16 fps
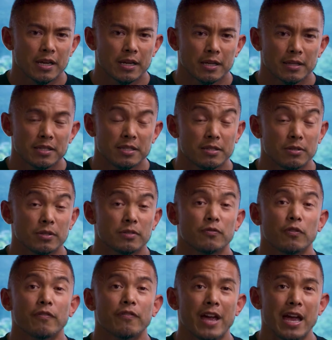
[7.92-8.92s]
This dude is
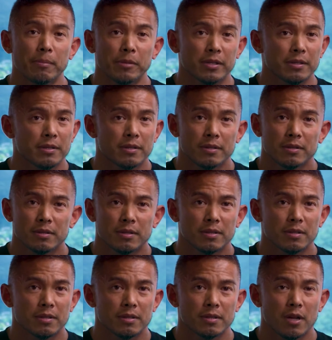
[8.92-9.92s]
for family.
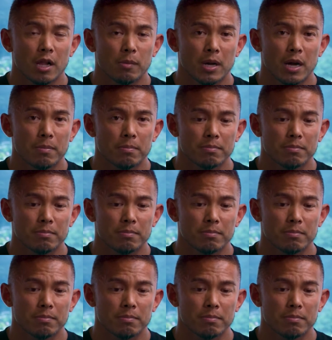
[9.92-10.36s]
This is all about